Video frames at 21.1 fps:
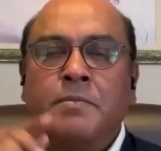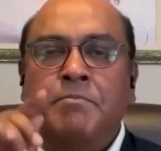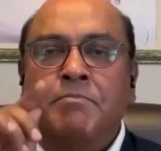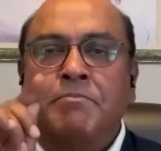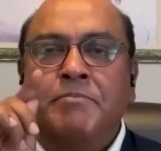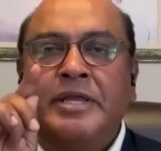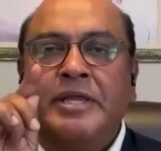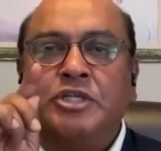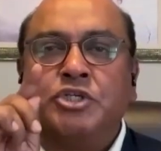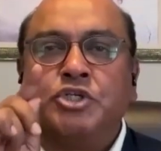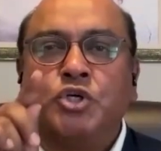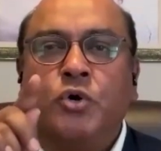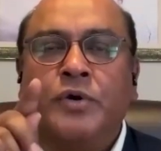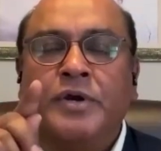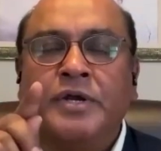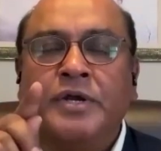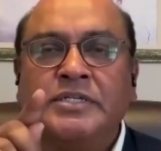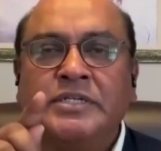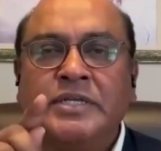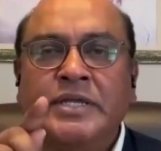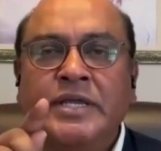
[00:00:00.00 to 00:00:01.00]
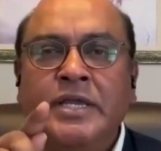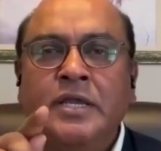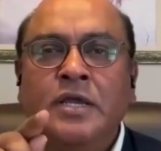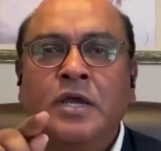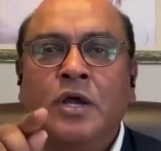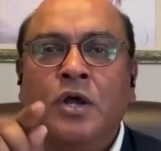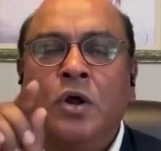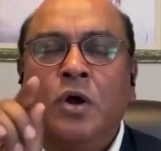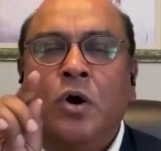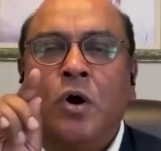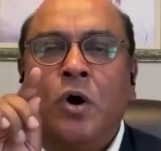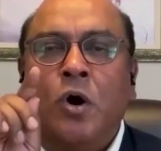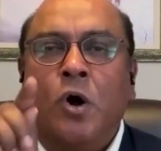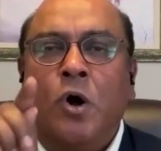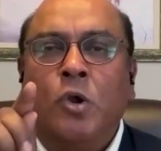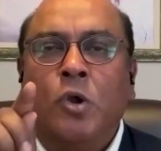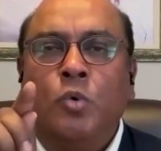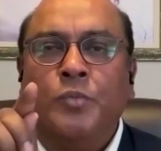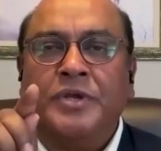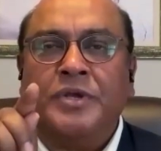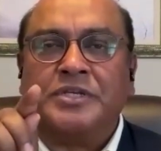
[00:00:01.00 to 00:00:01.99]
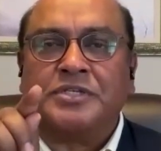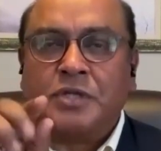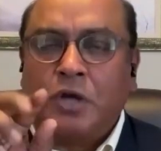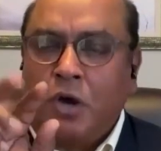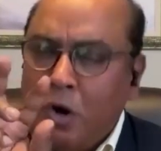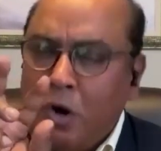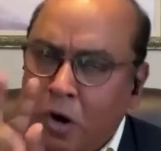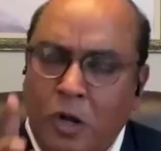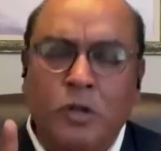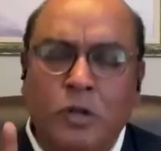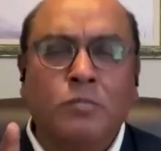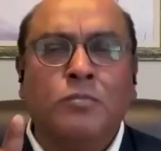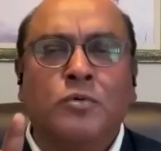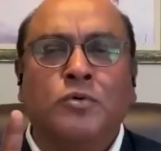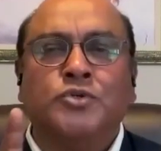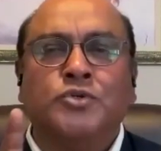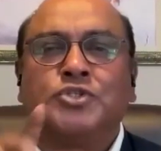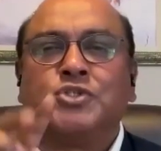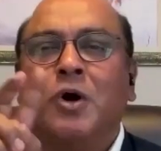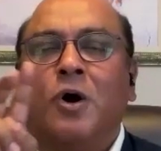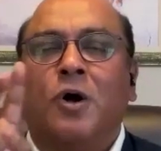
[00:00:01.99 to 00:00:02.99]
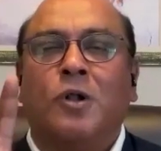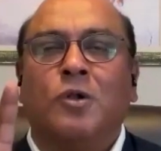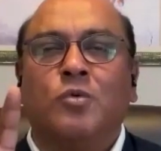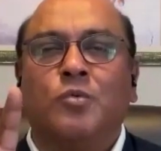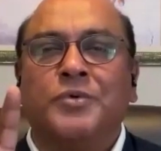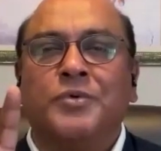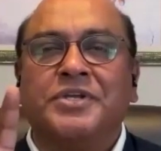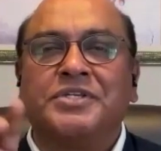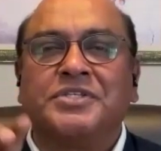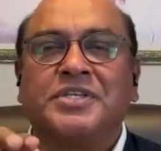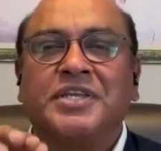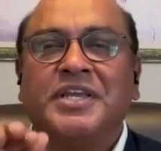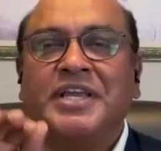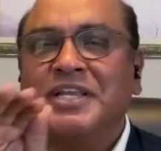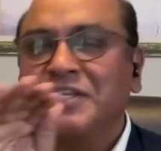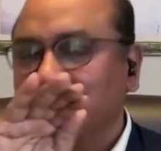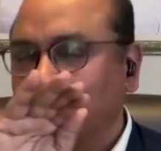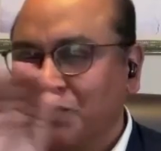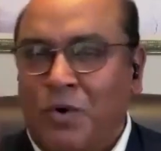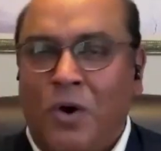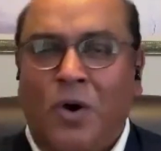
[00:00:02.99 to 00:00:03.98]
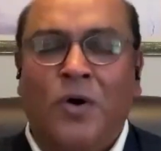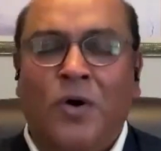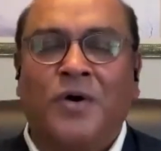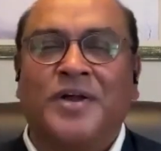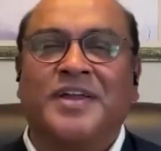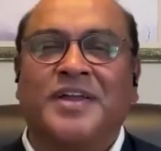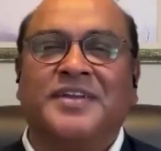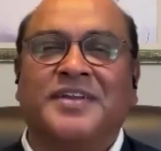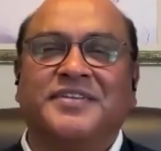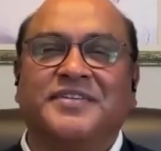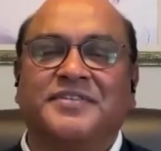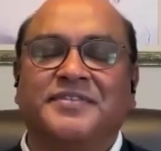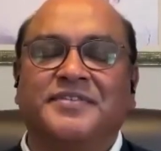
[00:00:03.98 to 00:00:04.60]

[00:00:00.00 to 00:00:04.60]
Majority always, almost always is wrong.